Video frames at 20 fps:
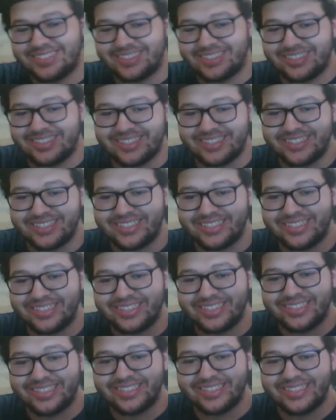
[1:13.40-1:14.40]

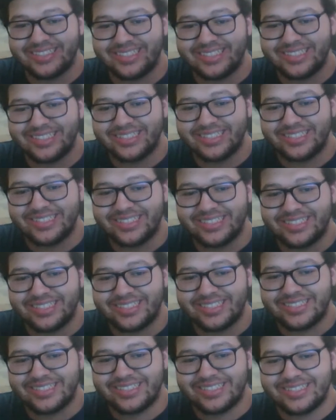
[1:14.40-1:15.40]

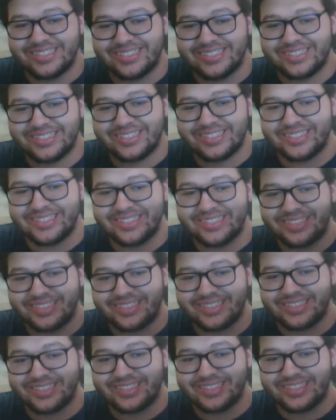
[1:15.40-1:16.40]

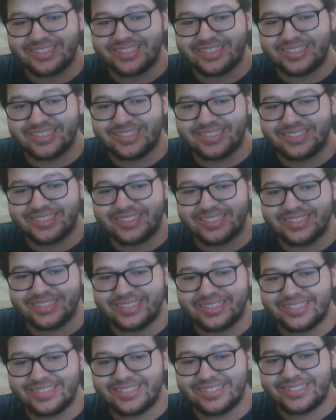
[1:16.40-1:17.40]

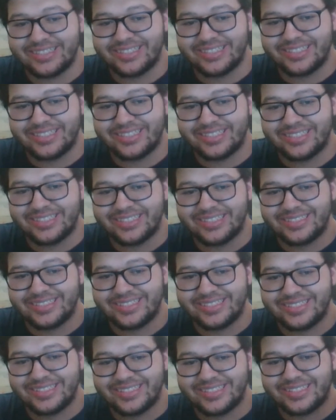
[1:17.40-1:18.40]

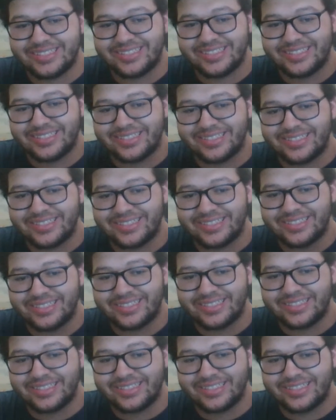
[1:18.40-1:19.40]

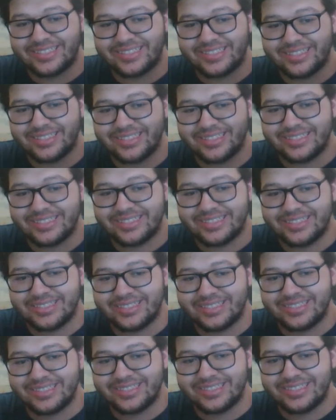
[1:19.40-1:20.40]

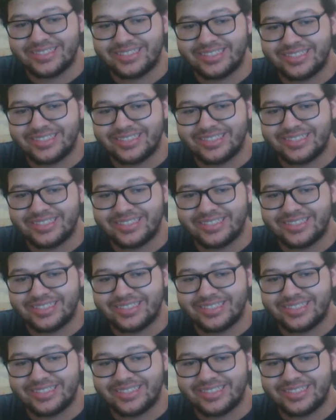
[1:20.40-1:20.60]
Nothing is said.